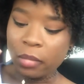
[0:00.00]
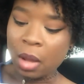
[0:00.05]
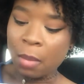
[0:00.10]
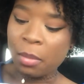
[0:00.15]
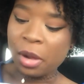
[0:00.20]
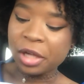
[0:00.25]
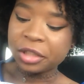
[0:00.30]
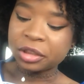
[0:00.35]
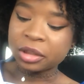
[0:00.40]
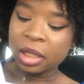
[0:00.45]

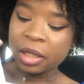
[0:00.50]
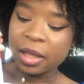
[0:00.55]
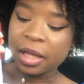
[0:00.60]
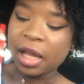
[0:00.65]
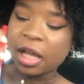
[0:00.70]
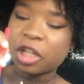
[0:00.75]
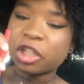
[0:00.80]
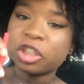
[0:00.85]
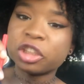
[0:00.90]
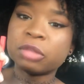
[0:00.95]
But it's not like
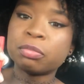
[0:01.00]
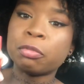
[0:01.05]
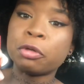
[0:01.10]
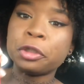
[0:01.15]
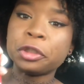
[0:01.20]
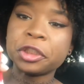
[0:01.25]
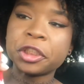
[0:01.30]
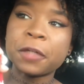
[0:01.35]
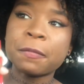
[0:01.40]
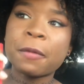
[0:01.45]
I could just
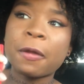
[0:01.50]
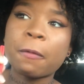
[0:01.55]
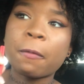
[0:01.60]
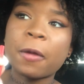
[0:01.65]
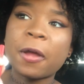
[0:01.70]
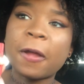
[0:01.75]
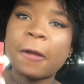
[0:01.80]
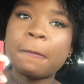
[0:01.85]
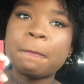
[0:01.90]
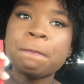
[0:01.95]
bullshit my
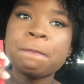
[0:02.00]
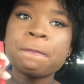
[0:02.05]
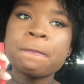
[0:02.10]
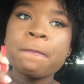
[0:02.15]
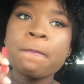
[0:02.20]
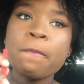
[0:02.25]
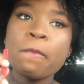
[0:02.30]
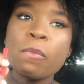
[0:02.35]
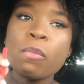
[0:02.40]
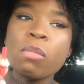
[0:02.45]
way
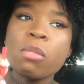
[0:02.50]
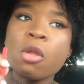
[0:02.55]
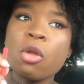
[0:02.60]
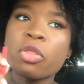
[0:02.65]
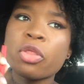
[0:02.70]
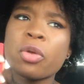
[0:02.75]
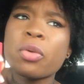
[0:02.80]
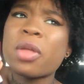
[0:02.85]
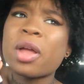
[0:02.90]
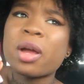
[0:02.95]

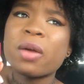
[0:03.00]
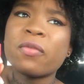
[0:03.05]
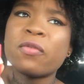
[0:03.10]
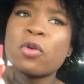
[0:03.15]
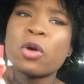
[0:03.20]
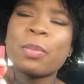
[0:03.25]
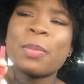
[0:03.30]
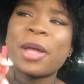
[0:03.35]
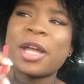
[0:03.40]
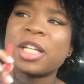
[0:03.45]
through like a
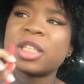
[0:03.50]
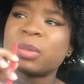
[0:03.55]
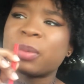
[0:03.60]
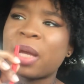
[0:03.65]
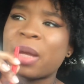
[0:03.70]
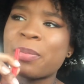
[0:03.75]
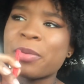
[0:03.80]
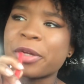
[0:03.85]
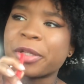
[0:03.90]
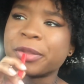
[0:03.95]
4-page
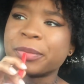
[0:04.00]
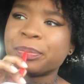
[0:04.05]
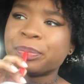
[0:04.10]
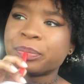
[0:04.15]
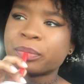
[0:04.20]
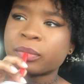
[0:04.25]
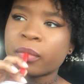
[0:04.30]
paper.